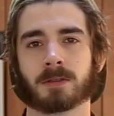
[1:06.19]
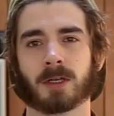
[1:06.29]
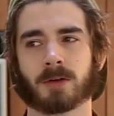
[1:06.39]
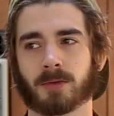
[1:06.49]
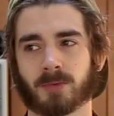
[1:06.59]

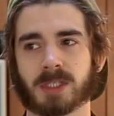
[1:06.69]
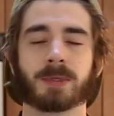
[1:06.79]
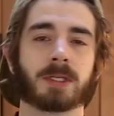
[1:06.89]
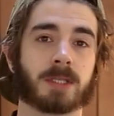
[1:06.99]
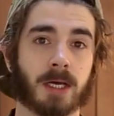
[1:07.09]
Now, the
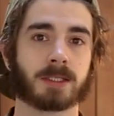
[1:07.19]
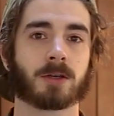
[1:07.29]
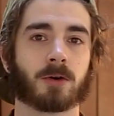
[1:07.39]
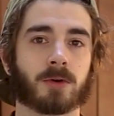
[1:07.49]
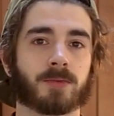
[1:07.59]
recipe does
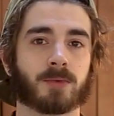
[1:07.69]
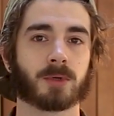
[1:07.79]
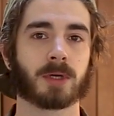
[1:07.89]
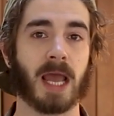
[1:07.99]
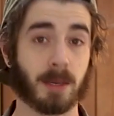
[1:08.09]
call
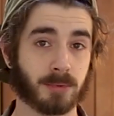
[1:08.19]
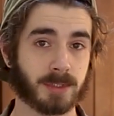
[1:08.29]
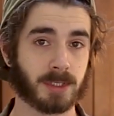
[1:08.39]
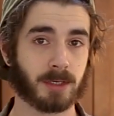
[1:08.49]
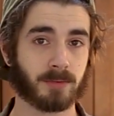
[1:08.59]
for apple
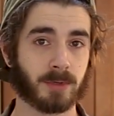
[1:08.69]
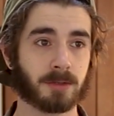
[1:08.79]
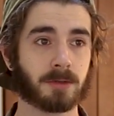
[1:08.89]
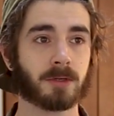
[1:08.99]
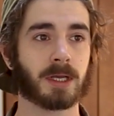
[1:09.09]
cider
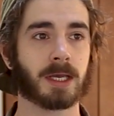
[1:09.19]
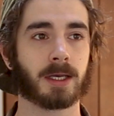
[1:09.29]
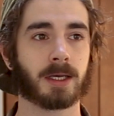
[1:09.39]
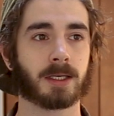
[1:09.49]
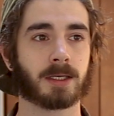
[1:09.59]
vinegar,
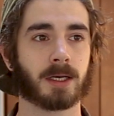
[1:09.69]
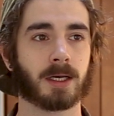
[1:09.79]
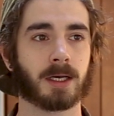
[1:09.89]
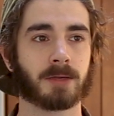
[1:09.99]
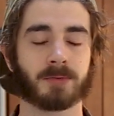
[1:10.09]
and
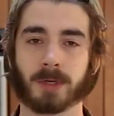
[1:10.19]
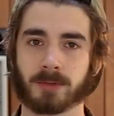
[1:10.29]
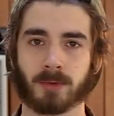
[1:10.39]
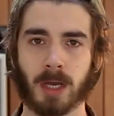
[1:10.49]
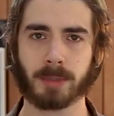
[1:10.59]
I forgot
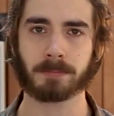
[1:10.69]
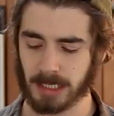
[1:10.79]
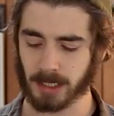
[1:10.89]
to grab it.